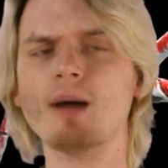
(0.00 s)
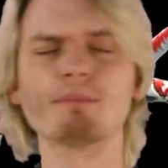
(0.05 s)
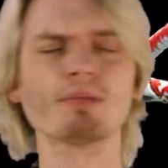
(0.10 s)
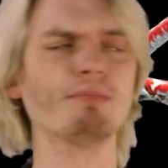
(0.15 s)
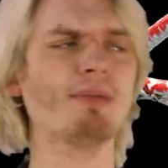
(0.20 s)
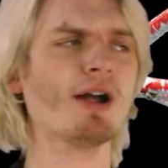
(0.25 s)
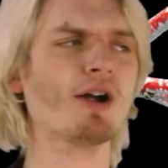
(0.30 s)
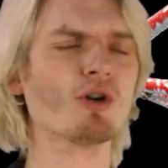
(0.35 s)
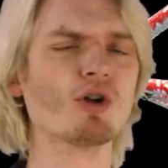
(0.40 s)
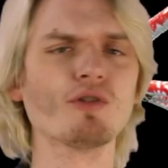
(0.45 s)
uh,
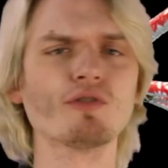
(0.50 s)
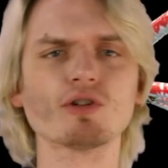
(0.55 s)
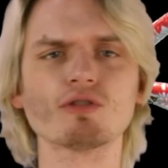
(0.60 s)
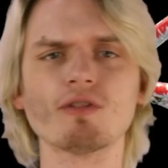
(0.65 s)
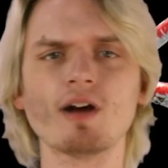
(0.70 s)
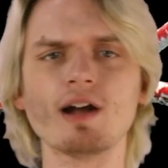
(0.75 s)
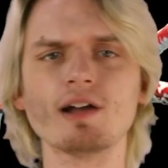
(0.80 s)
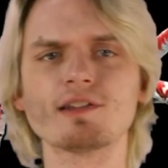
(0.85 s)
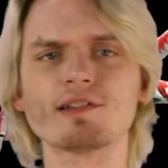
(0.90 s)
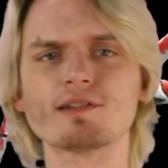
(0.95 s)
prepared over
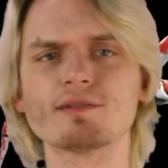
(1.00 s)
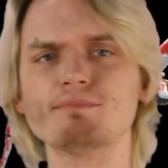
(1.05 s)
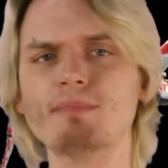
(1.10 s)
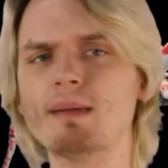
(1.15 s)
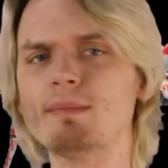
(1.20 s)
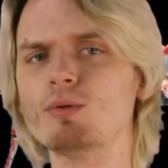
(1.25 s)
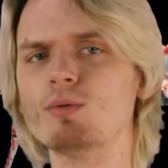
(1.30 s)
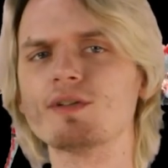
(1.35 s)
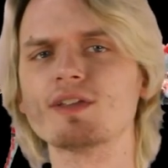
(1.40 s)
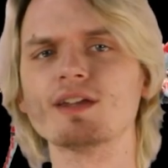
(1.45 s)
rice,
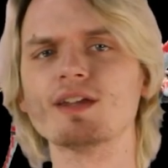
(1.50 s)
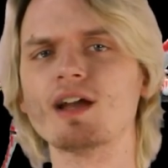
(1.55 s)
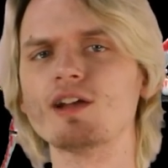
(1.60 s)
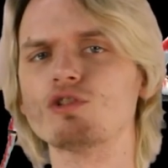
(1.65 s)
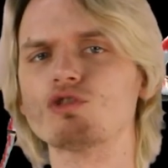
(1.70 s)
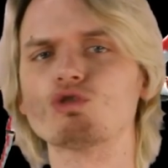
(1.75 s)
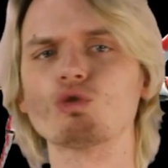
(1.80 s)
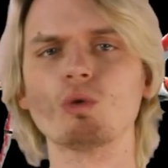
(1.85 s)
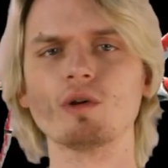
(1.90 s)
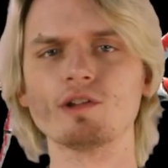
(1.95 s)
maybe with a
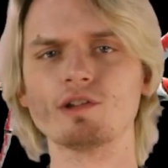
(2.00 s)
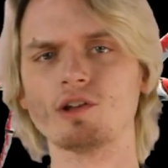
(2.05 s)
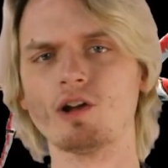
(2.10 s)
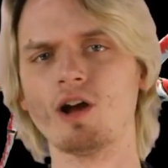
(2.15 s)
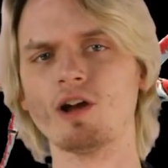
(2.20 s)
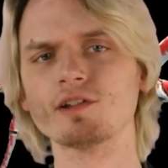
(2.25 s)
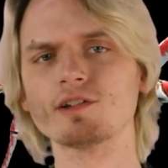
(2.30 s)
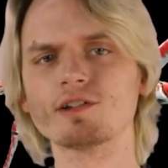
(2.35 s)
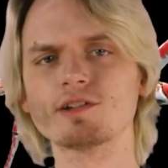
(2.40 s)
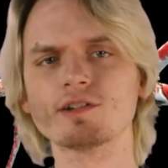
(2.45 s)
nice soy
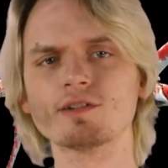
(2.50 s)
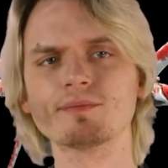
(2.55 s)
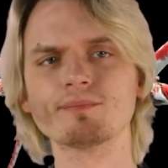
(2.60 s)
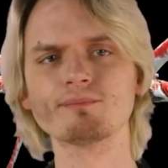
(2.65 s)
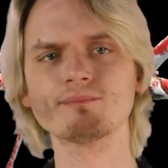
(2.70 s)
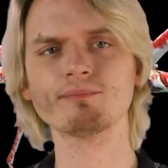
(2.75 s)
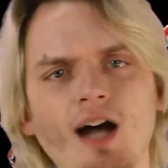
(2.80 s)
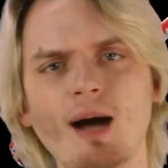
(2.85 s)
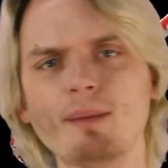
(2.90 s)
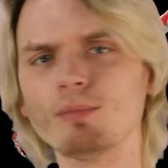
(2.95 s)
sauce.
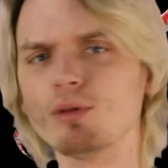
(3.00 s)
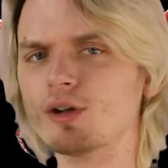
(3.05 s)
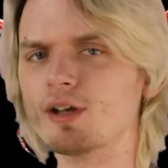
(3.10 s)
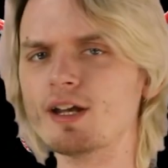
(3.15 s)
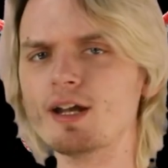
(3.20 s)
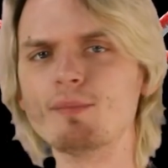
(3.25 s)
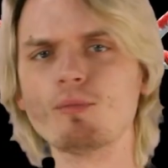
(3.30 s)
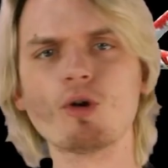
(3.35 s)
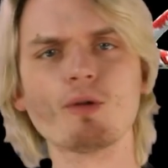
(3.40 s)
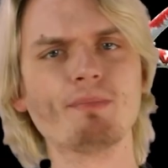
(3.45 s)
I'm
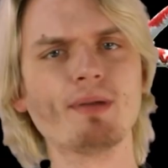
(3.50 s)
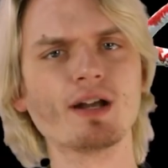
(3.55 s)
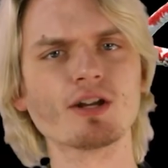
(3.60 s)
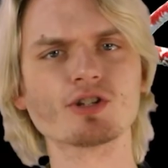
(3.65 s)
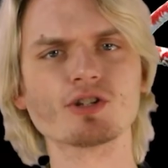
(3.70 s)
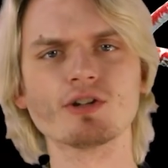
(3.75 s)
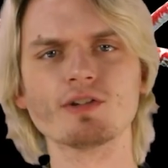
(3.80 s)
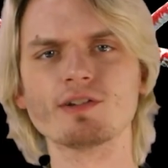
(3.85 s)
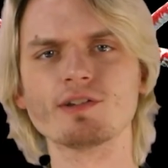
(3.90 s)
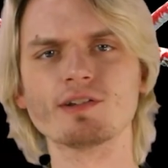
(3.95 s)
looking at more
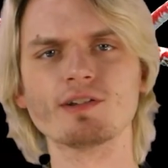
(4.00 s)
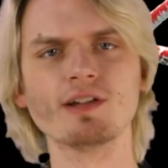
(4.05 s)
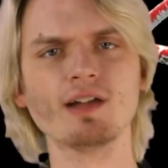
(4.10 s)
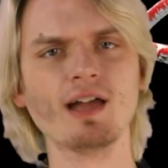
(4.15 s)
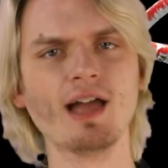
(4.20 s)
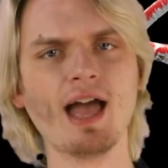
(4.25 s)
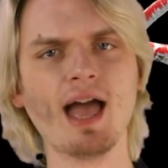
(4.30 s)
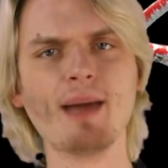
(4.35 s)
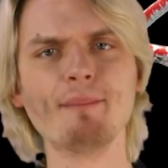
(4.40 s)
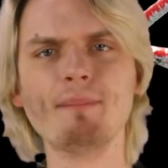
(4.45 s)
pictures,
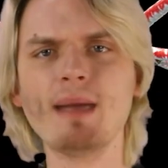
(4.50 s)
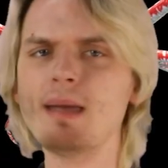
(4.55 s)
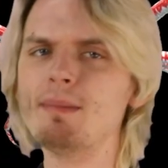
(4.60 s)
and